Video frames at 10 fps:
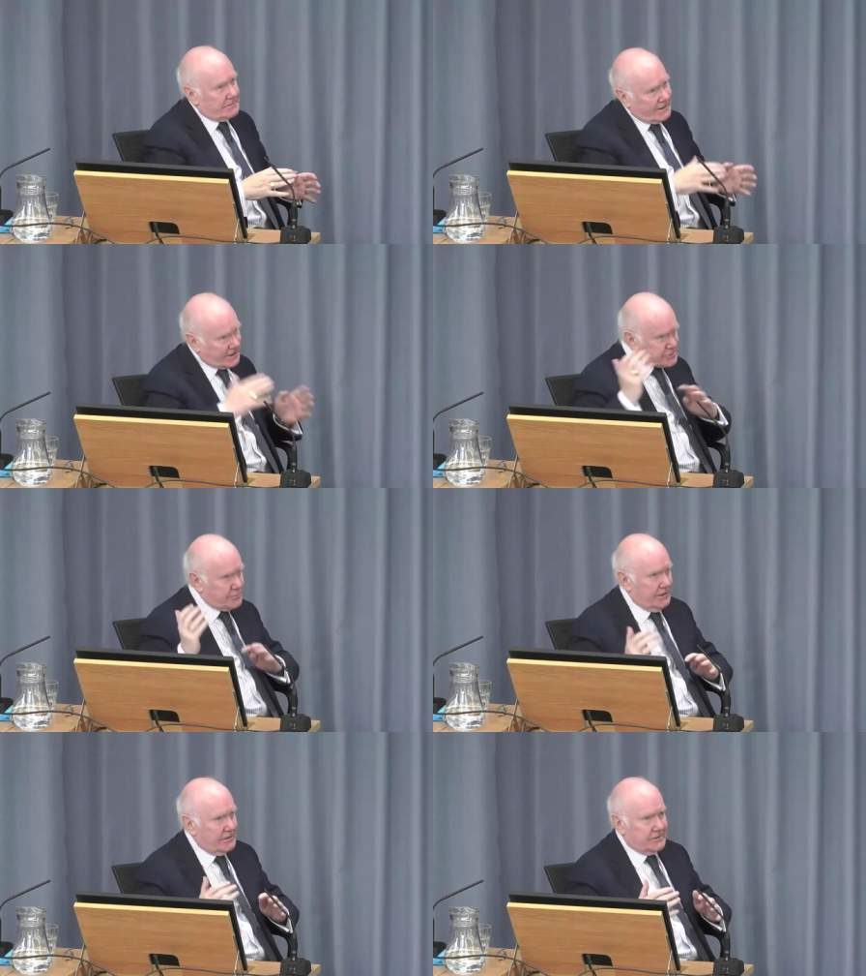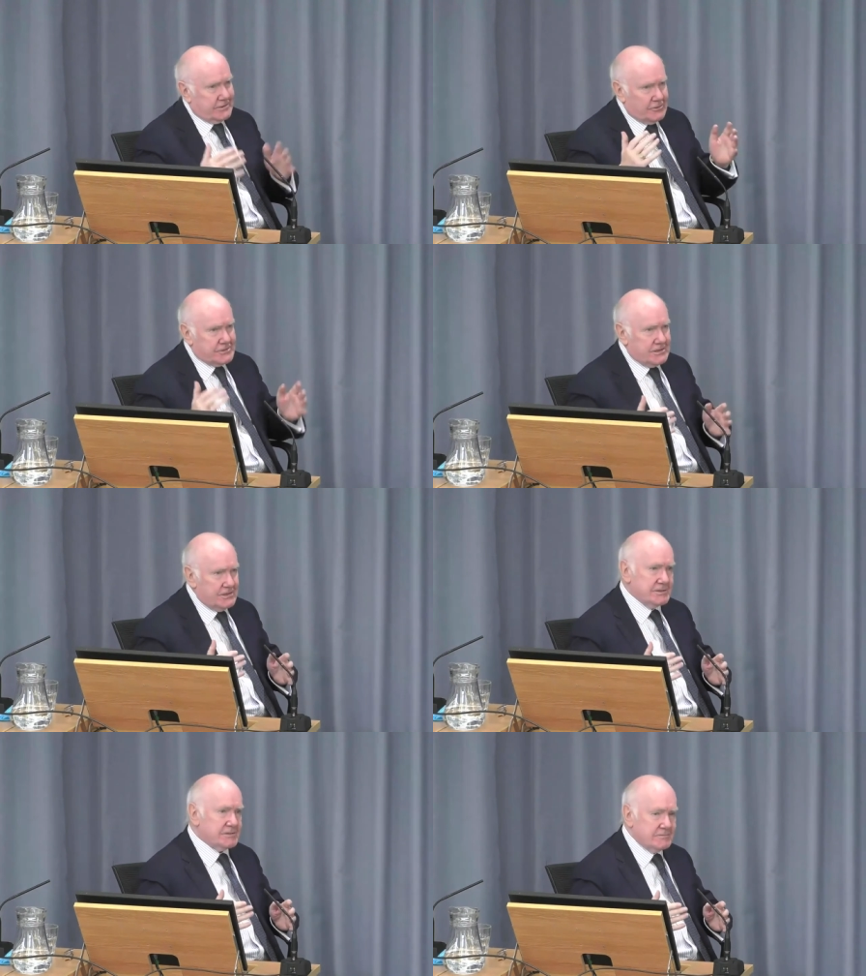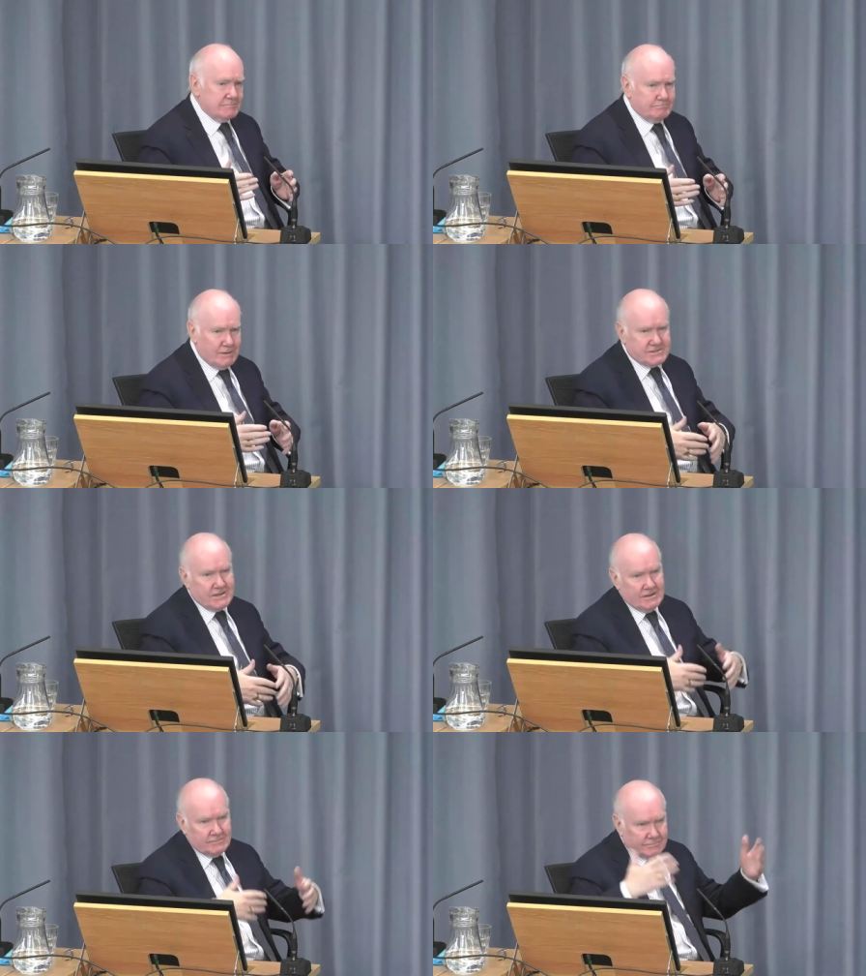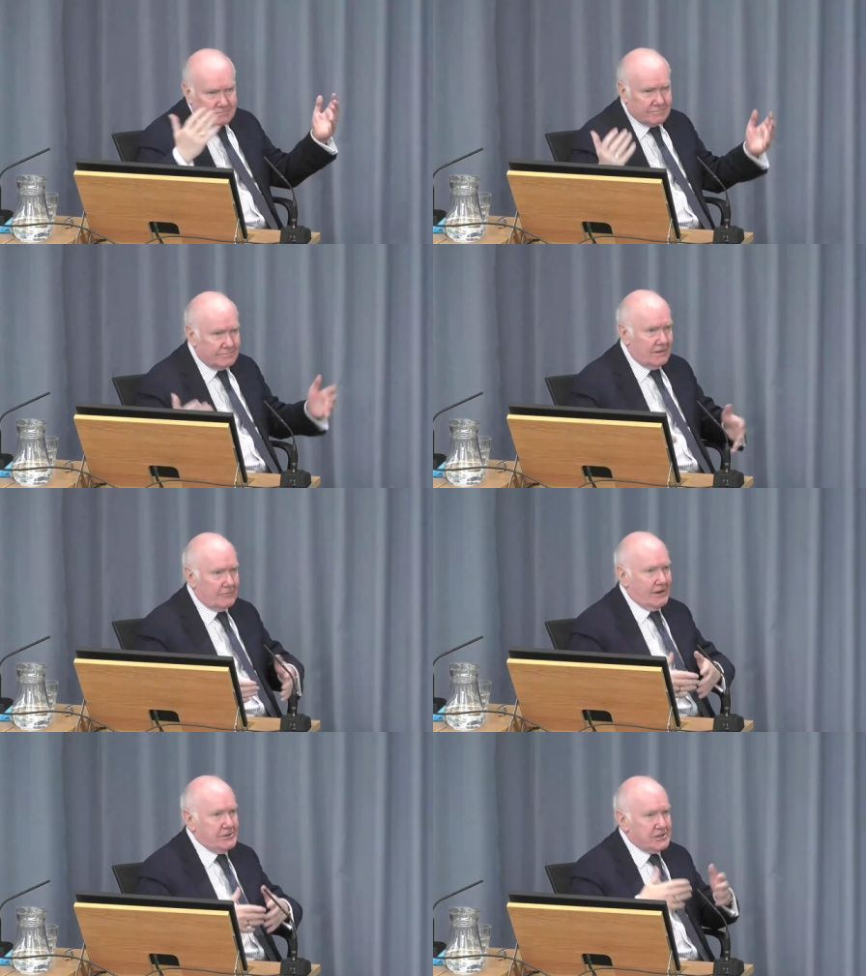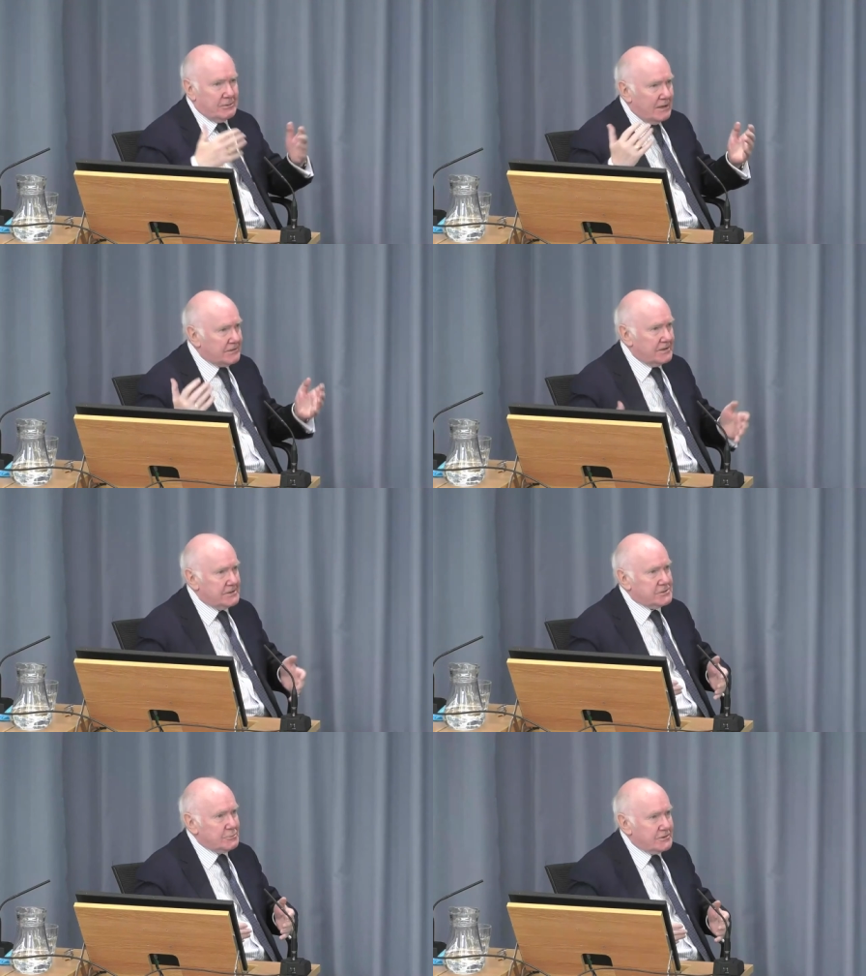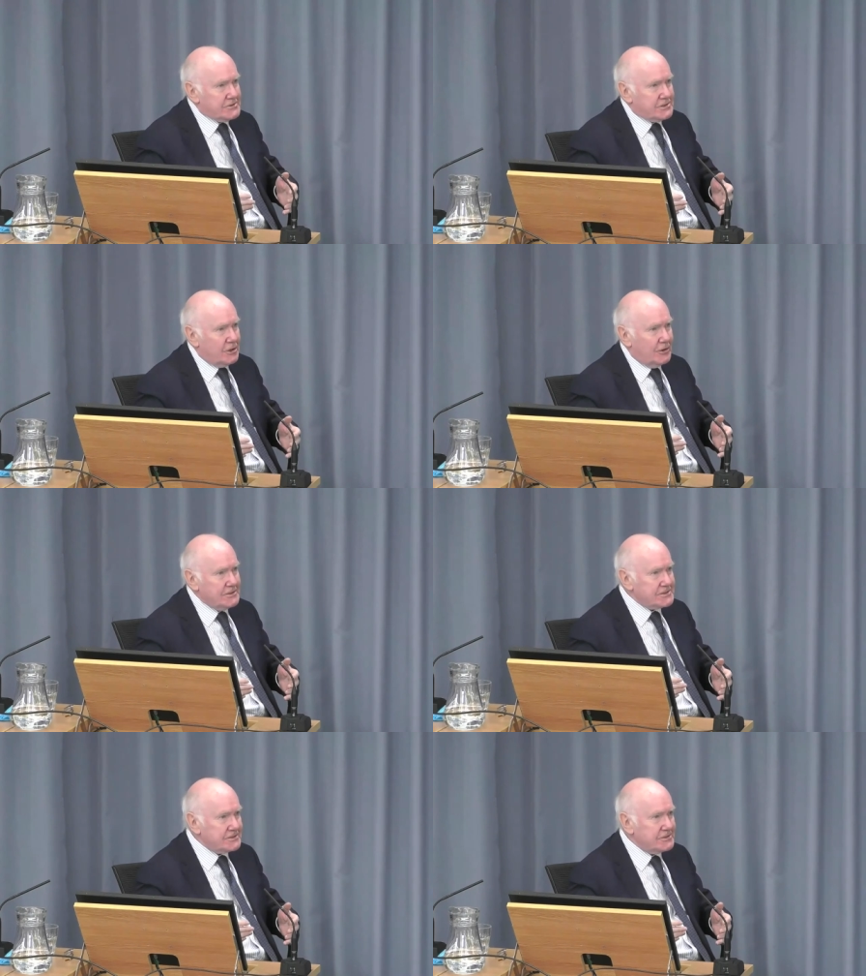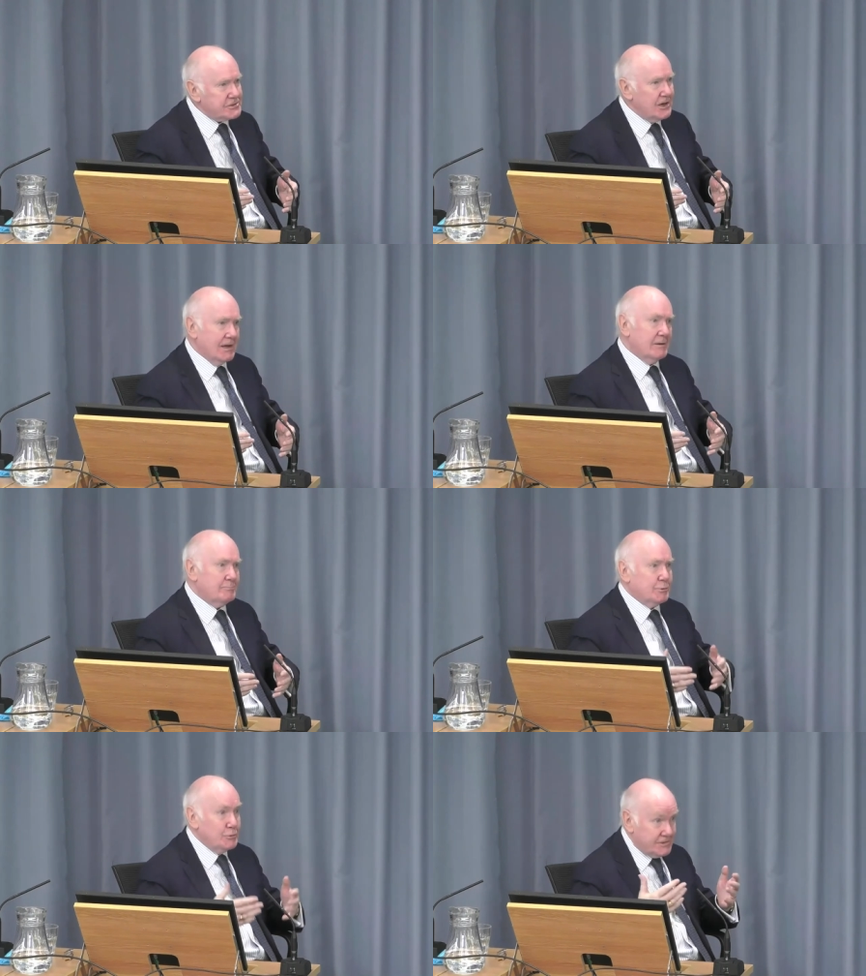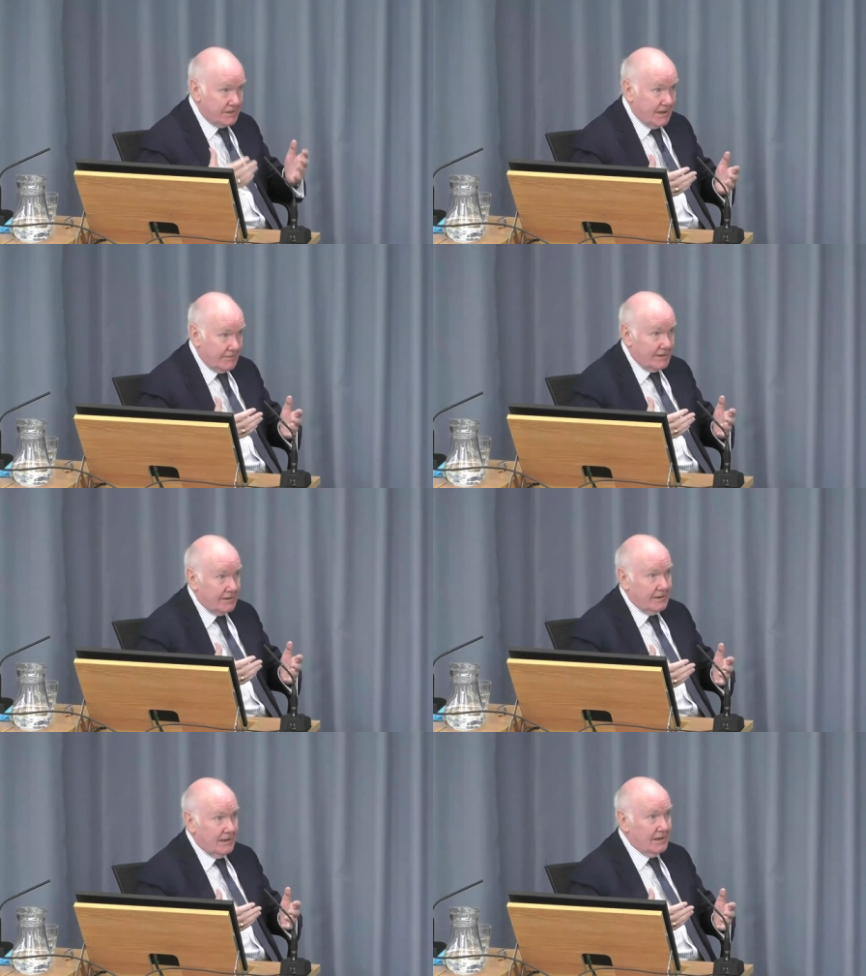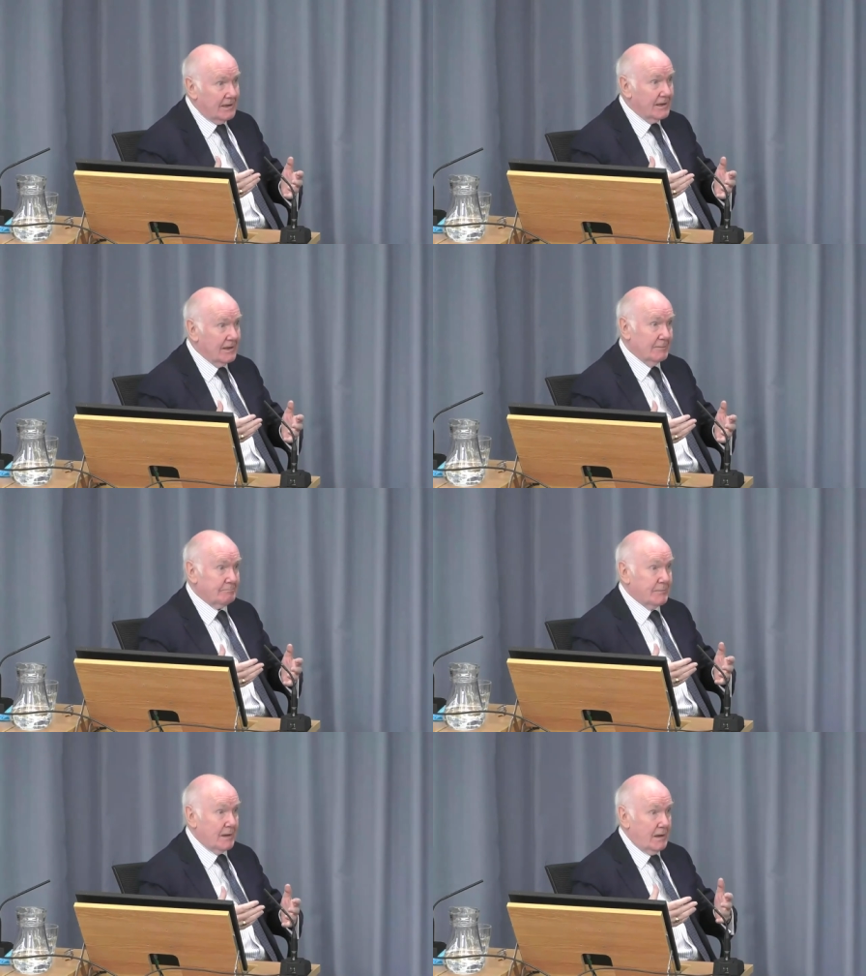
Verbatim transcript: The next week, Gutowski's busy arranging meetings with the Scots to try and put together um,